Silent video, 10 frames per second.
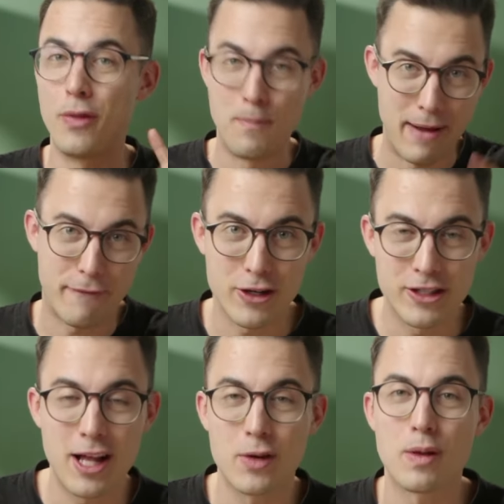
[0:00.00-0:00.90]
my first
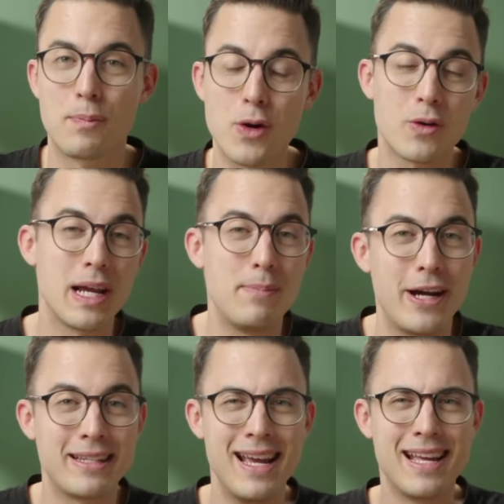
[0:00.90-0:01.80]
dollar with Procreate,
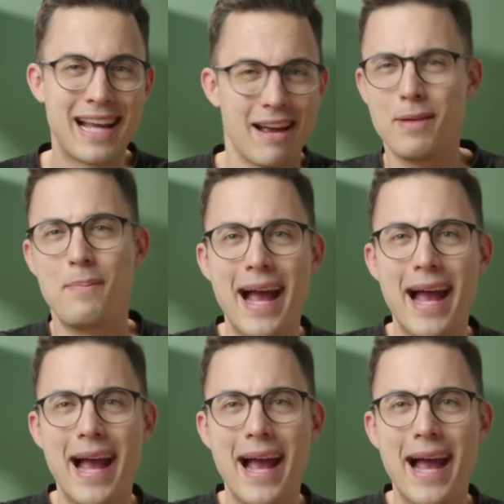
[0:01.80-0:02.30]
but kind of the